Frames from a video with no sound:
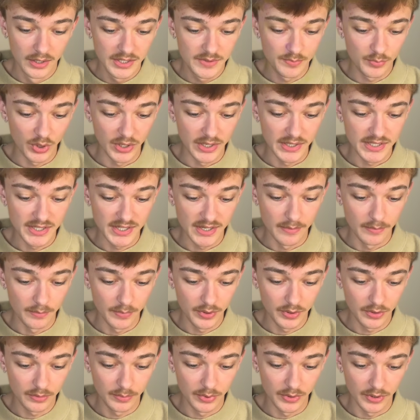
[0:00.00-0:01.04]
pretty
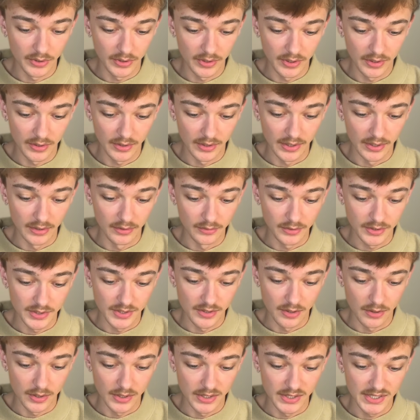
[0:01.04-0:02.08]
simple, but it looks
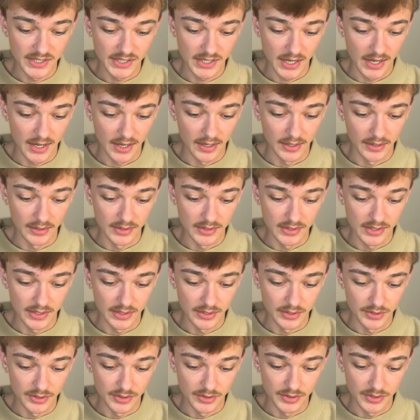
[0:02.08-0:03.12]
nice and
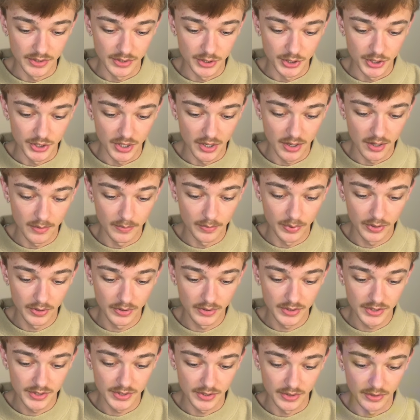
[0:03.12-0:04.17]
it does the job.
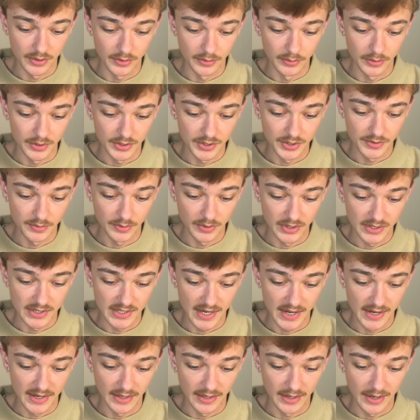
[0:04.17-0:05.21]
So I just want to
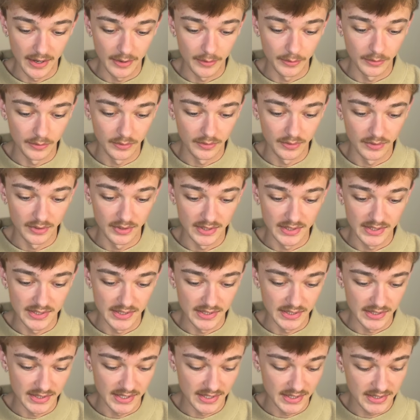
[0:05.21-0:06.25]
take out this
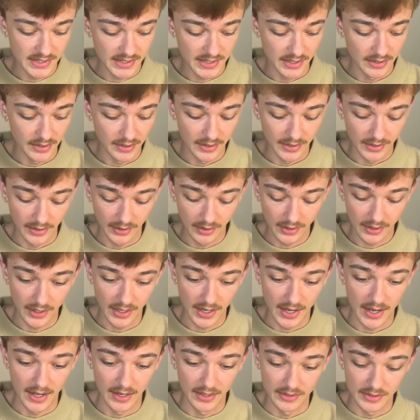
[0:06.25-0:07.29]
existing link
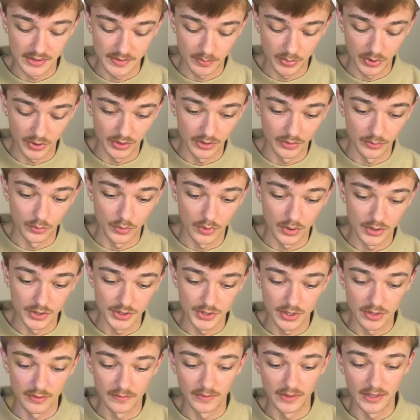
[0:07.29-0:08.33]
and put the
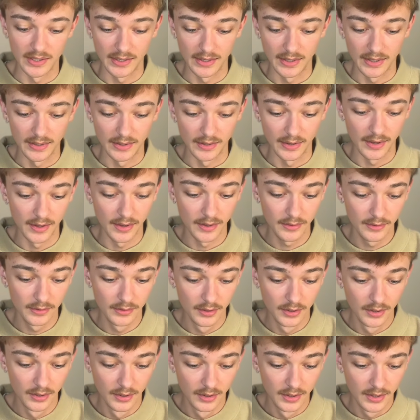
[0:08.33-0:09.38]
OneDrive link in there.
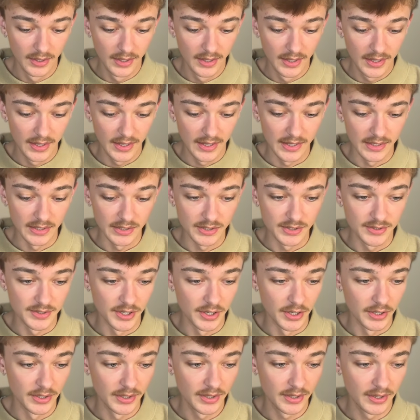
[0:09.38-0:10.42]
Hit
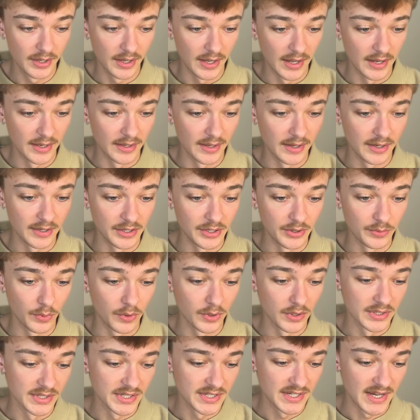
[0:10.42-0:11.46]
done, and then you
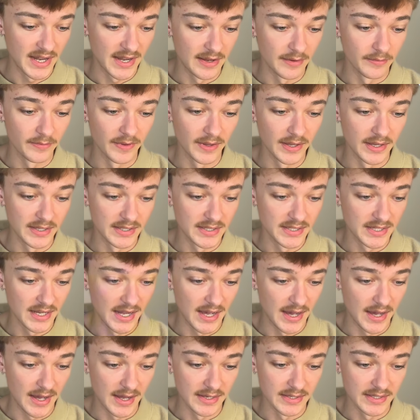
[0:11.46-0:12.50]
want to save this
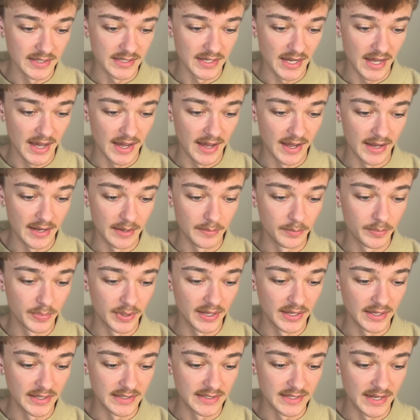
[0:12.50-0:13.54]
as a
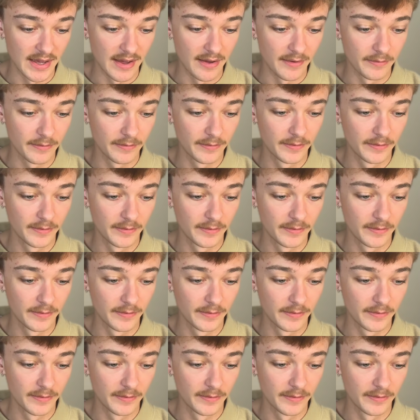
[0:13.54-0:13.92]
PDF.